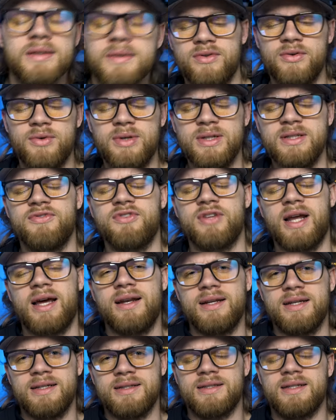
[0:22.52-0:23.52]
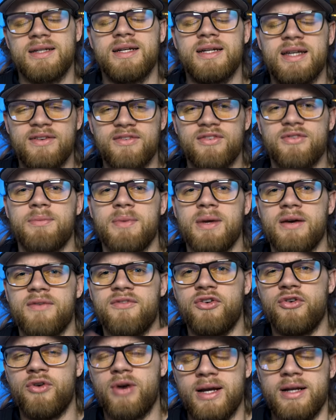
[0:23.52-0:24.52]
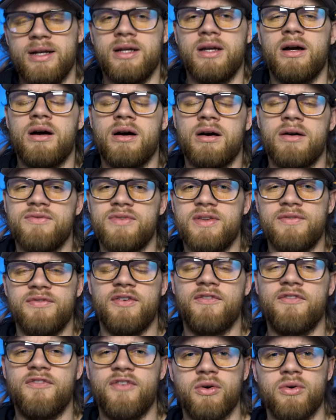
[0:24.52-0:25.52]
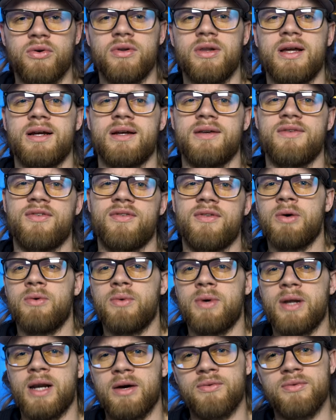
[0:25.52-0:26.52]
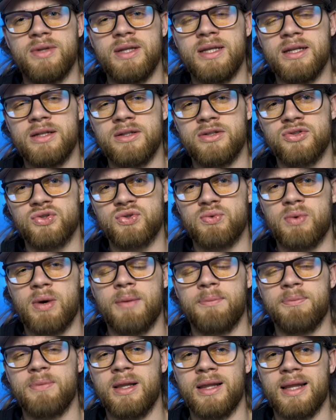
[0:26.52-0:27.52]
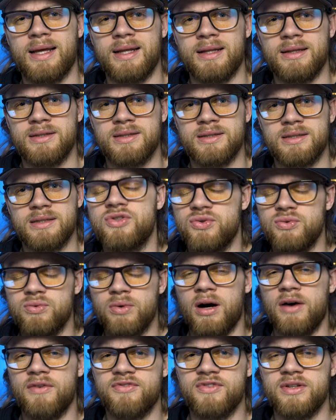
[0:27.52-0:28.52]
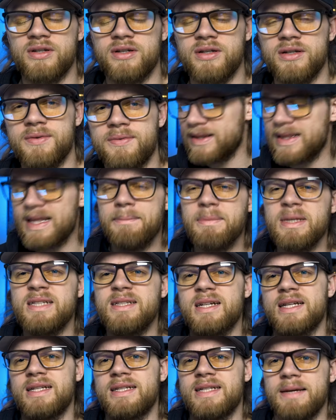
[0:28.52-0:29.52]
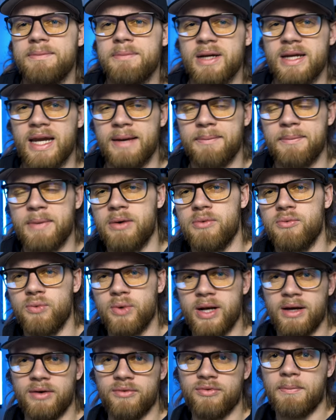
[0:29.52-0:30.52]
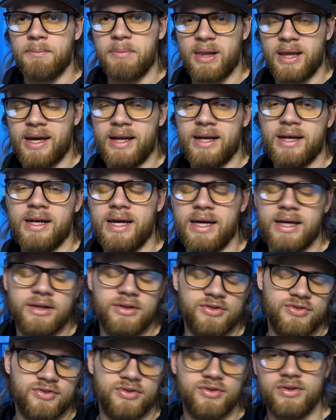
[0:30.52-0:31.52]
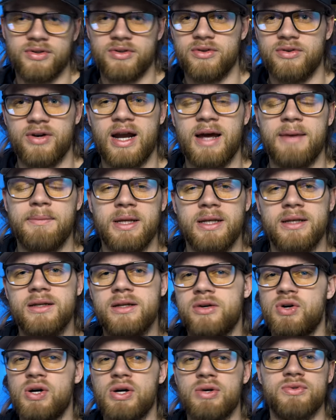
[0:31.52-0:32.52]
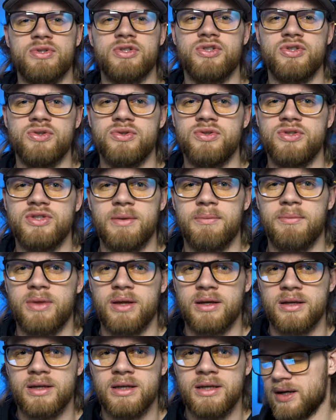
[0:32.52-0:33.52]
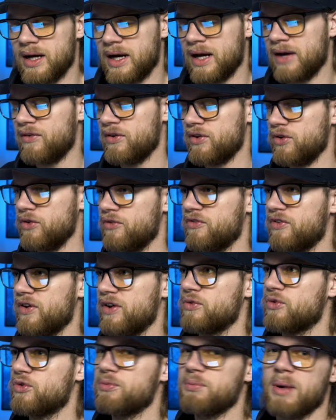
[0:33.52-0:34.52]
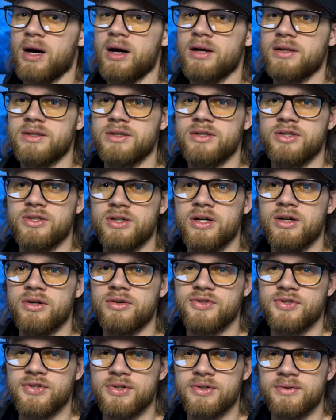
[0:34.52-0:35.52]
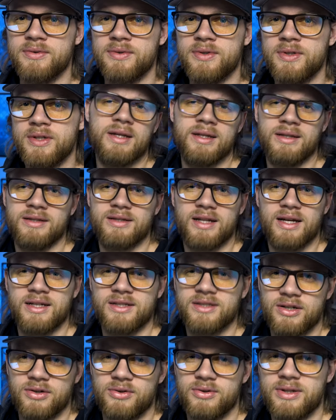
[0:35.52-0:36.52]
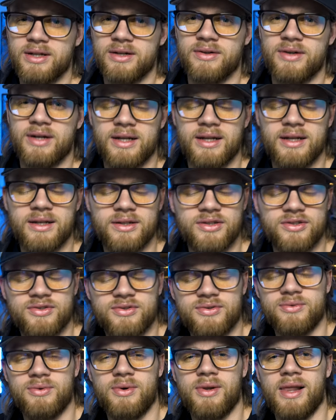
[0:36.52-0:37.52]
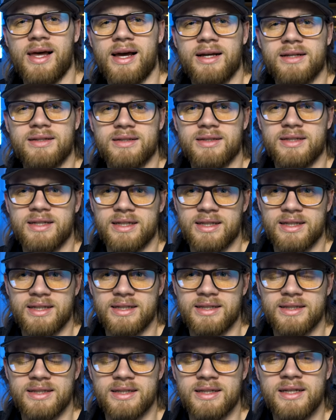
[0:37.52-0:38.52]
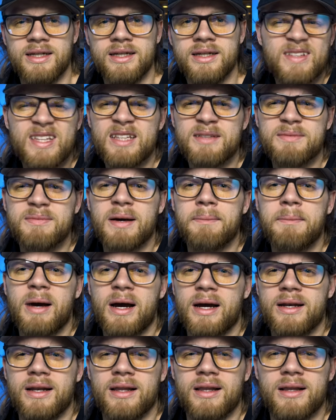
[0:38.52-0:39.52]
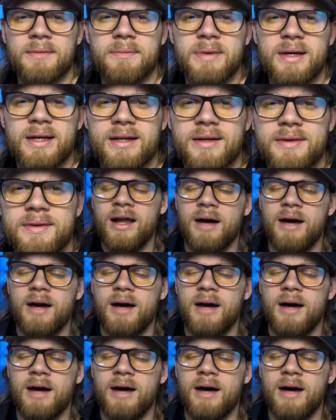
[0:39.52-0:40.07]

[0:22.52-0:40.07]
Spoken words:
The reason for that is it gives me a variety of different focal lengths without needing to swap the lens too often. That means I can take my camera without the plan and just grab it, go out and shoot something. I have a new favorite spot to go to. It's nice going there and just relax and take it easy. Ease my mind a little bit.